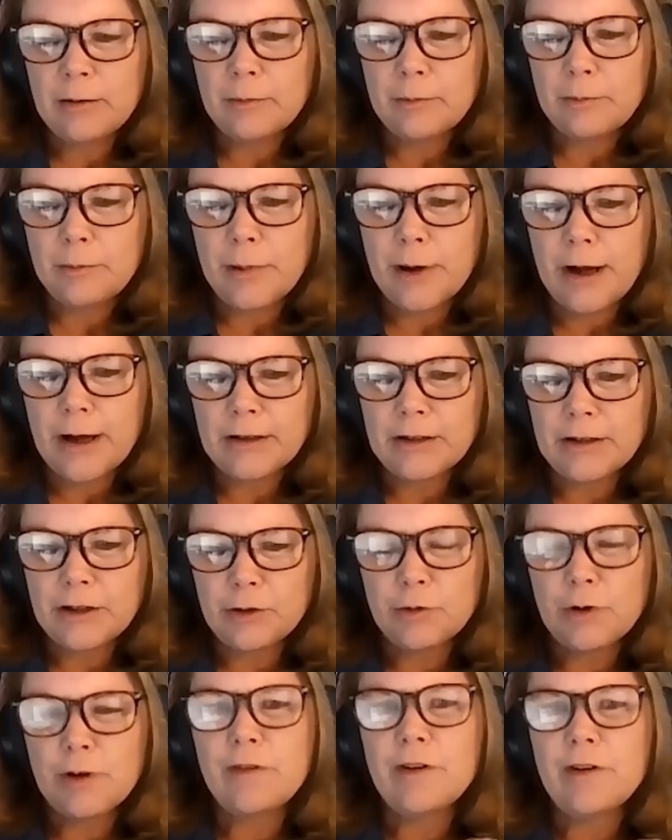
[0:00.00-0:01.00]
but
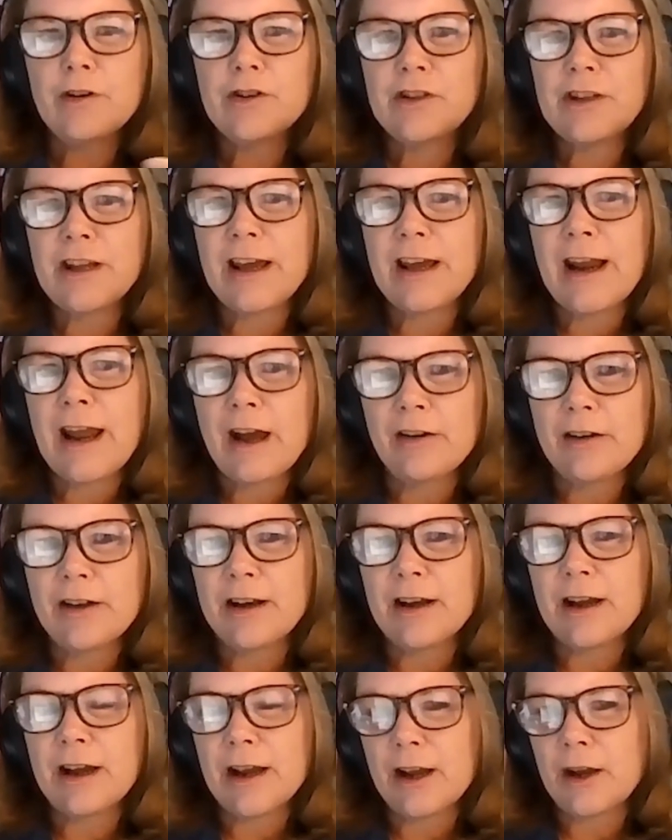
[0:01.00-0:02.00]
to reverse that. How
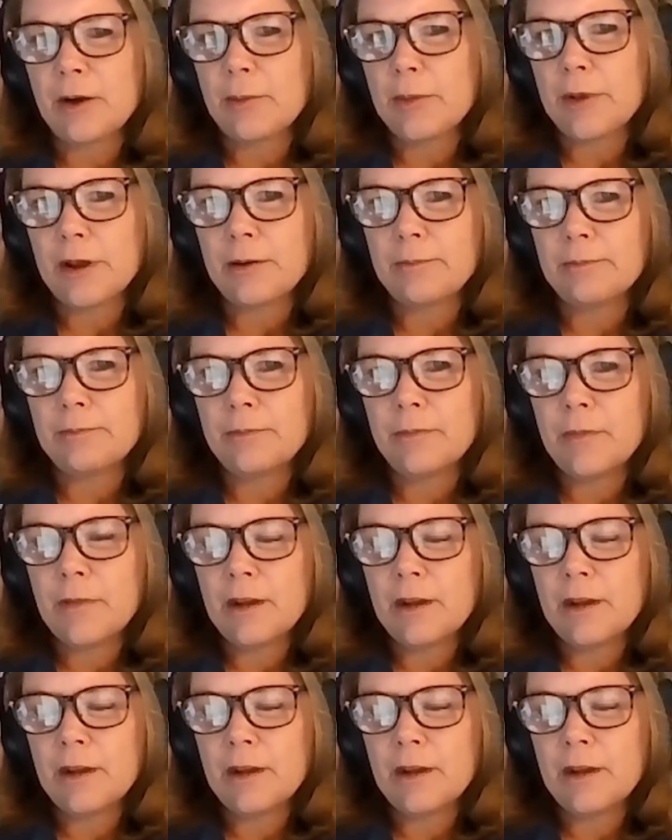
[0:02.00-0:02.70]
can I help them?